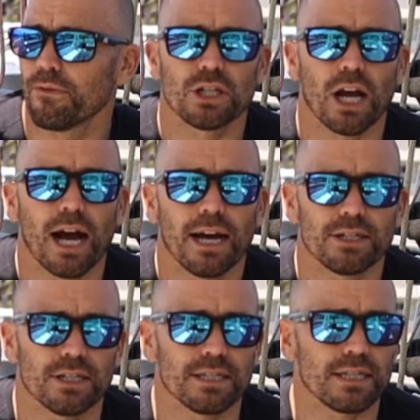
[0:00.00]

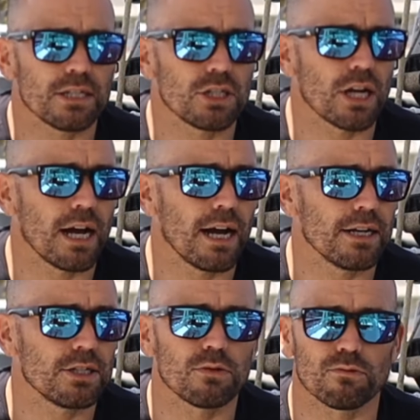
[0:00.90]
charge and
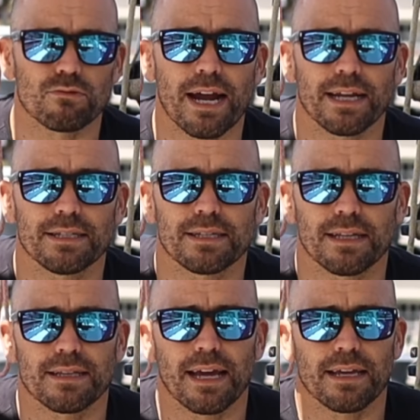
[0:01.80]
discharge rates
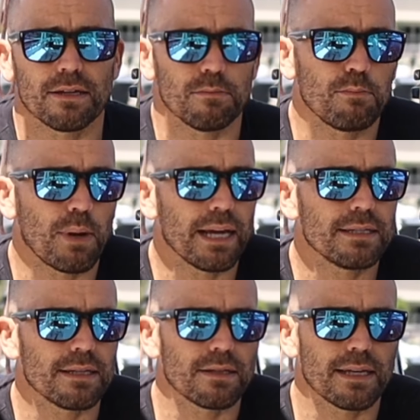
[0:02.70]
that they can
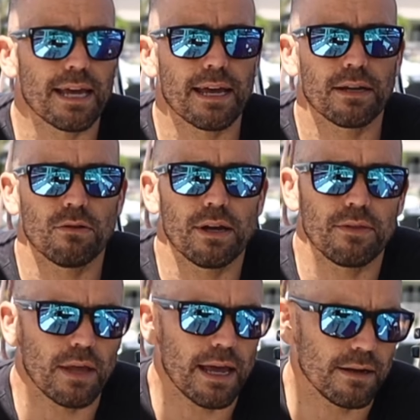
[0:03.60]
basically handle
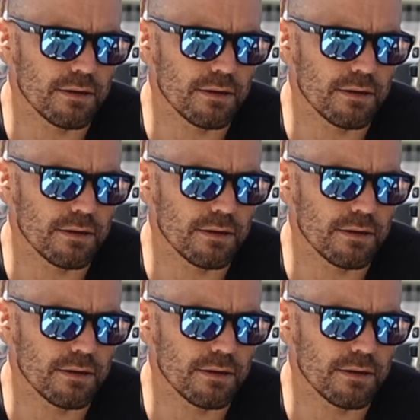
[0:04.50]
and